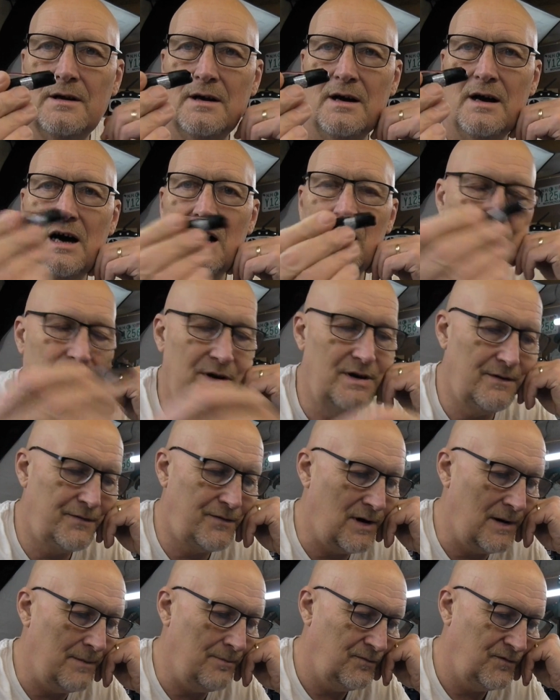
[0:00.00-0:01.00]
up in the
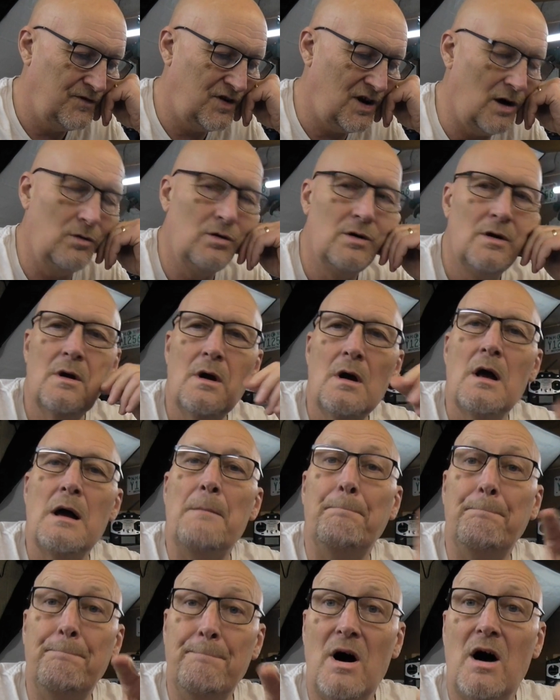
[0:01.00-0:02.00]
front. So
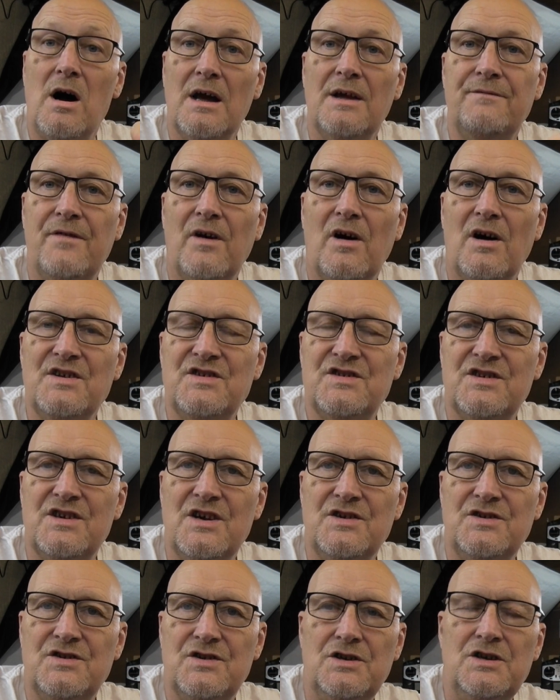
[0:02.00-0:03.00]
my advice
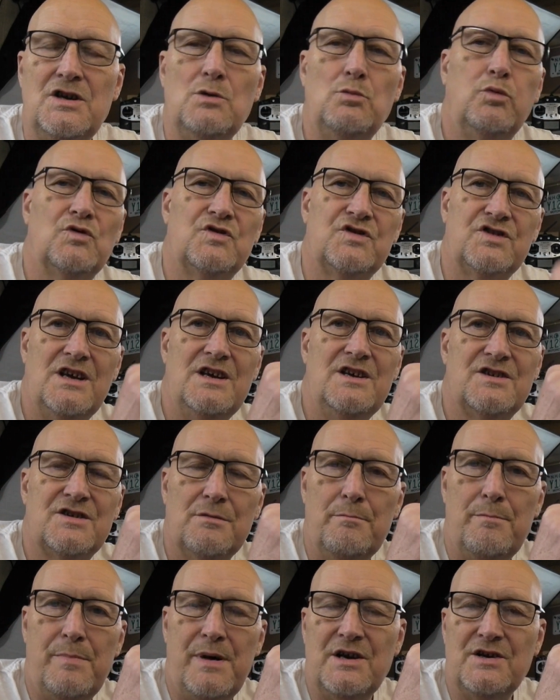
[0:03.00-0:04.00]
is, you will see
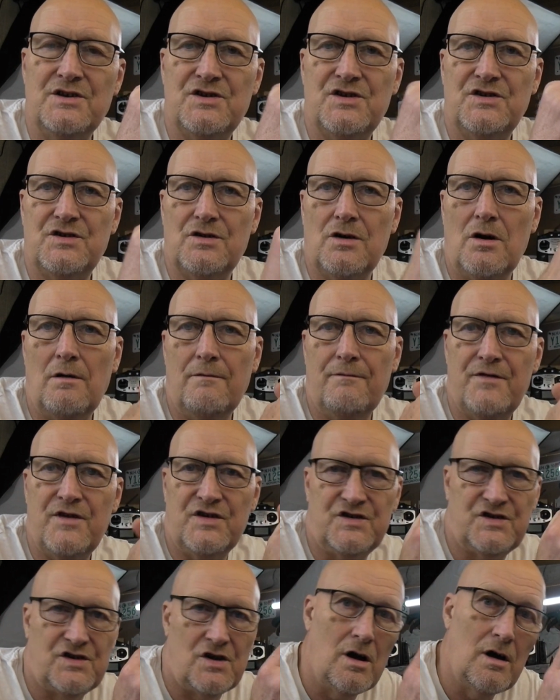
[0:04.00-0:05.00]
some pictures of the
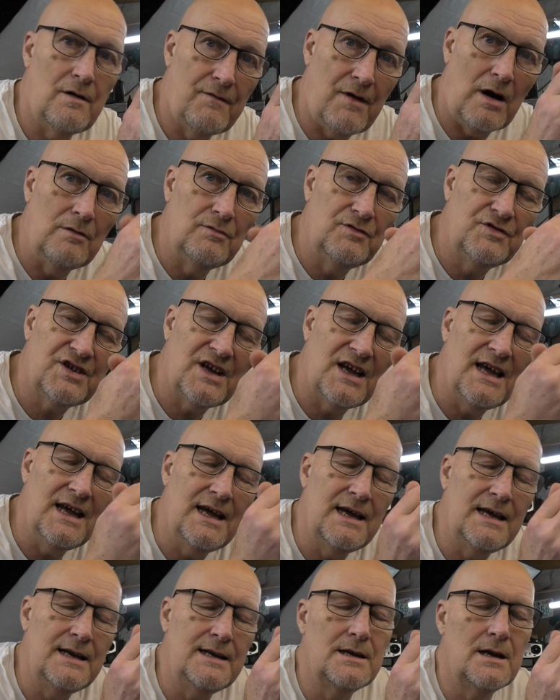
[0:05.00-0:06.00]
servos
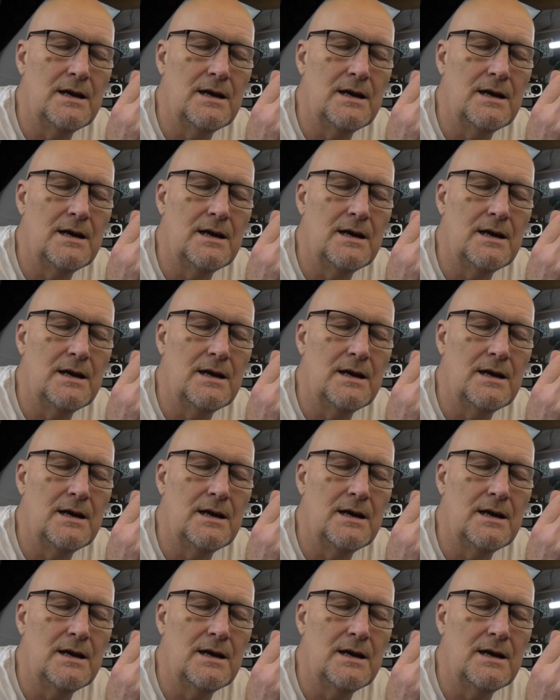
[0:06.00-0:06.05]
in